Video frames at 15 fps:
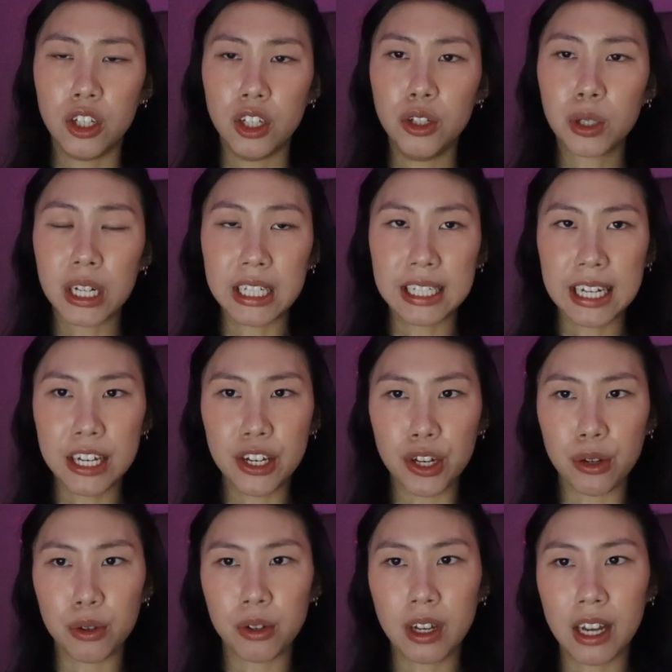You
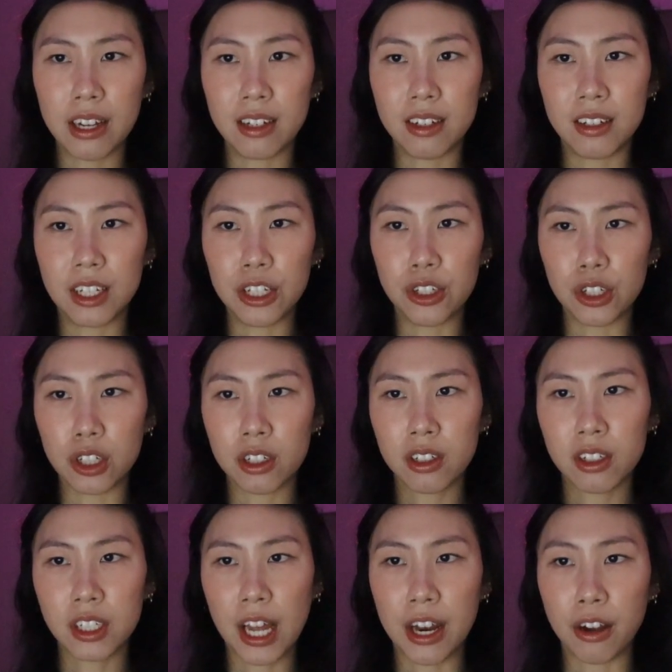continue, and Dizzer,
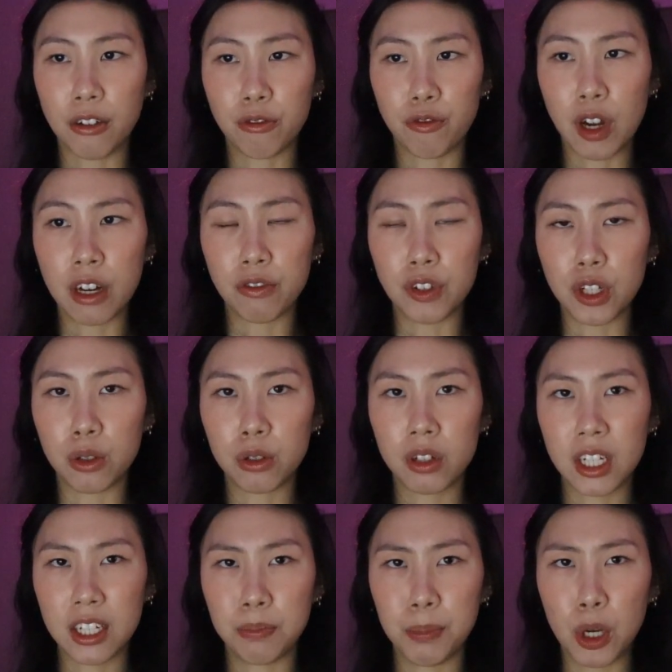standing in front of you,
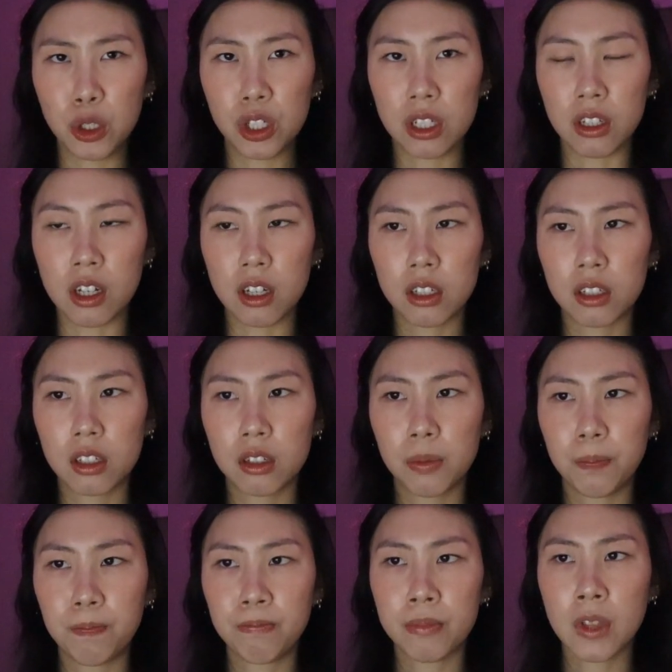is motionless.
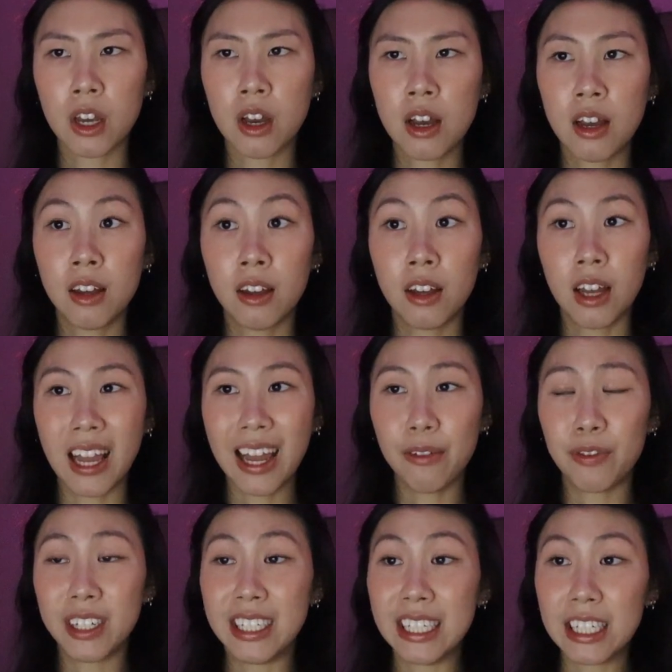And
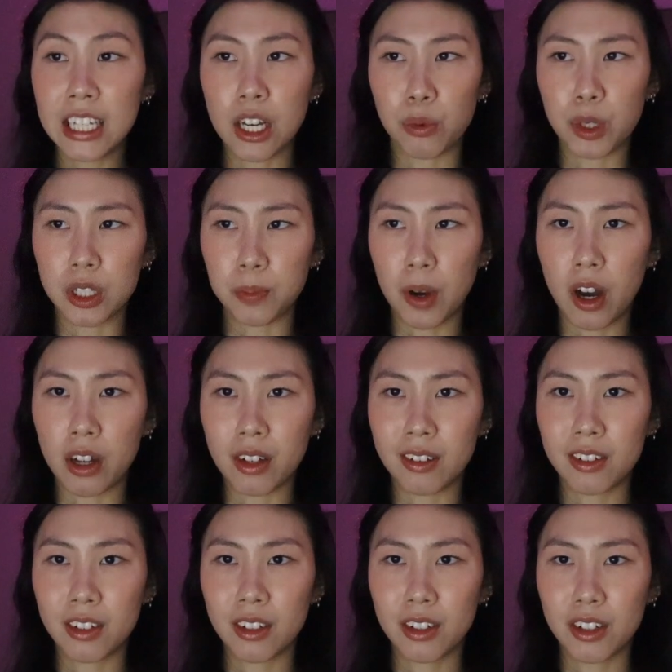Fidelia
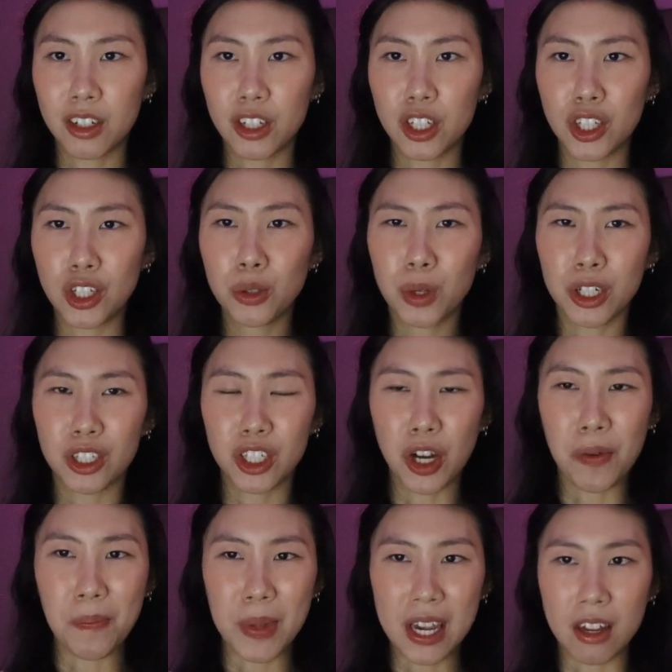responds, You are
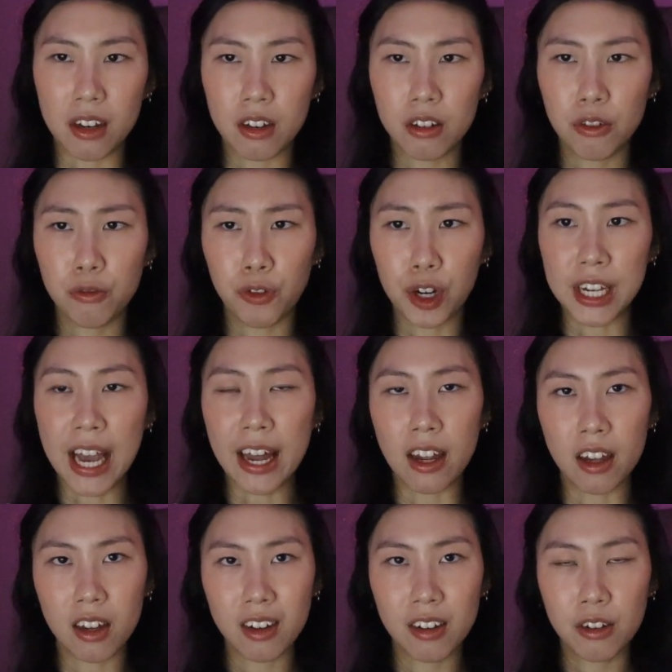so mean. Forget
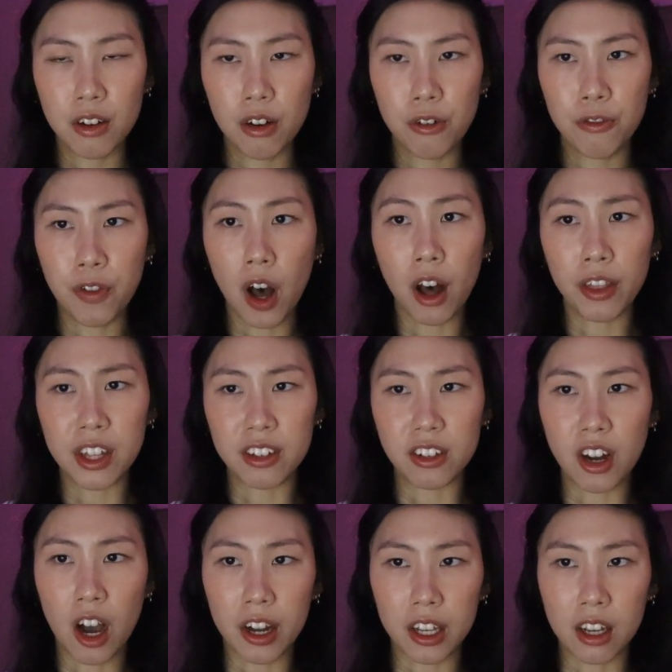it. Father is
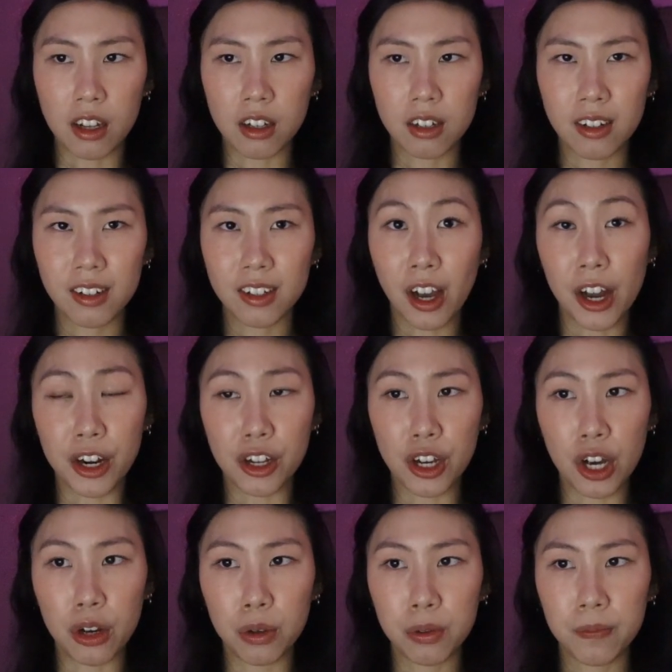knocking. Gotta
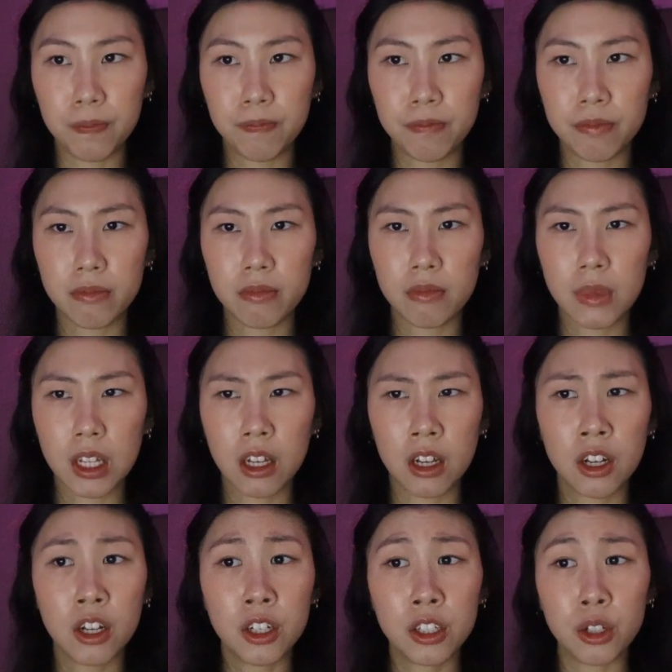go.
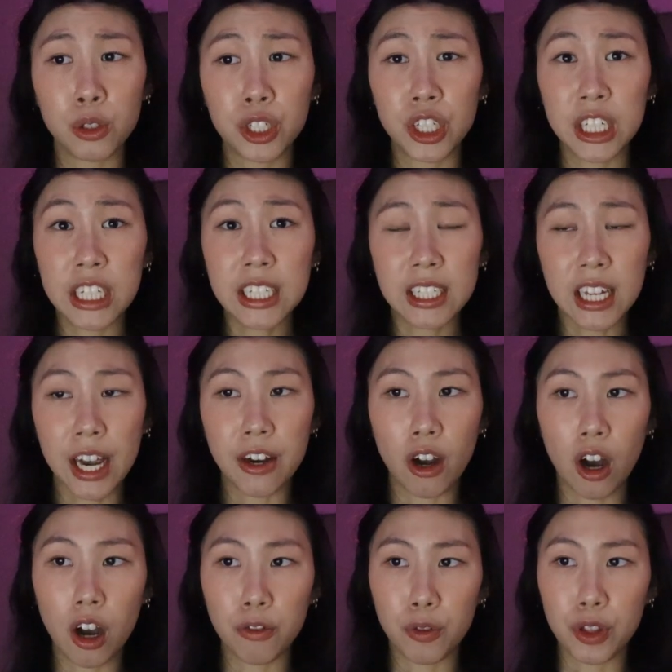So she signed
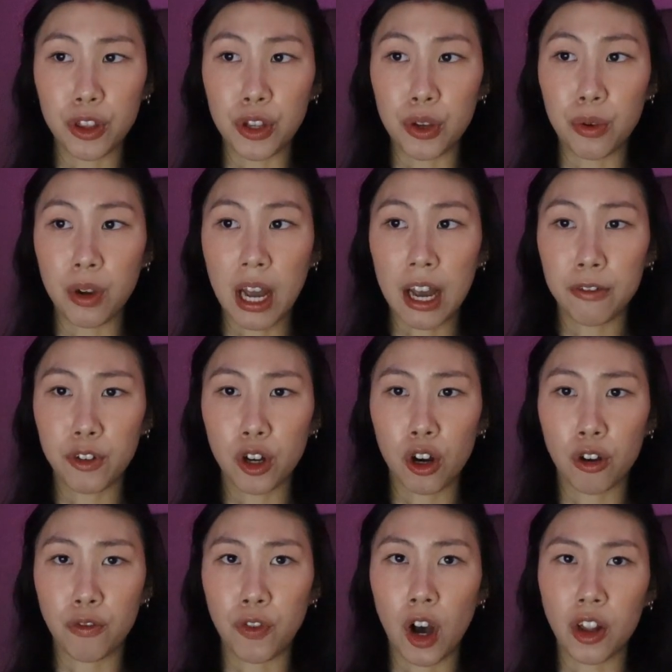off with you after
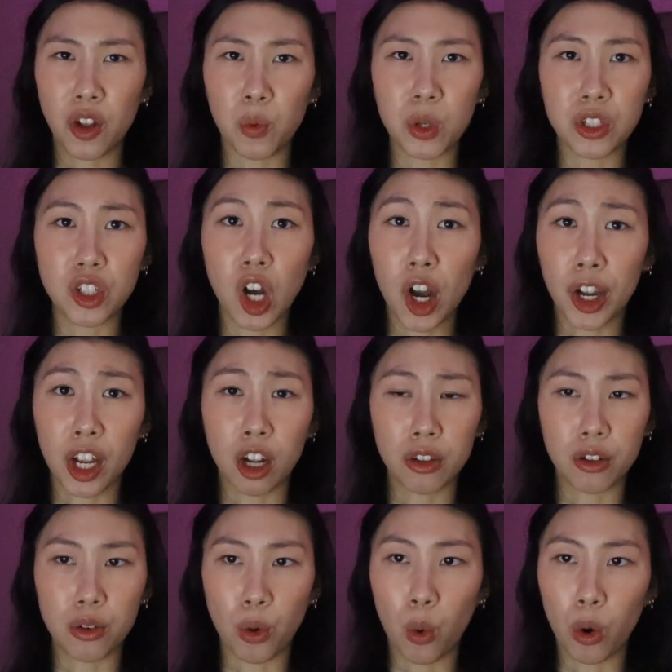her father was knocking on
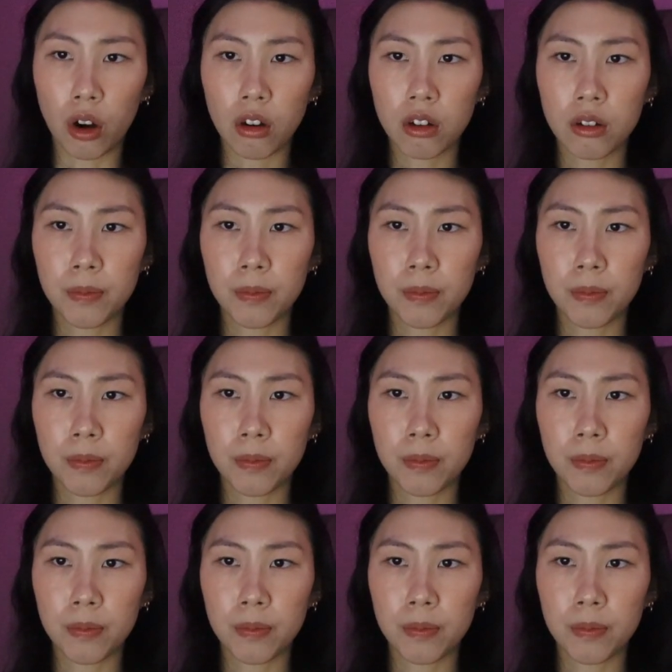the door.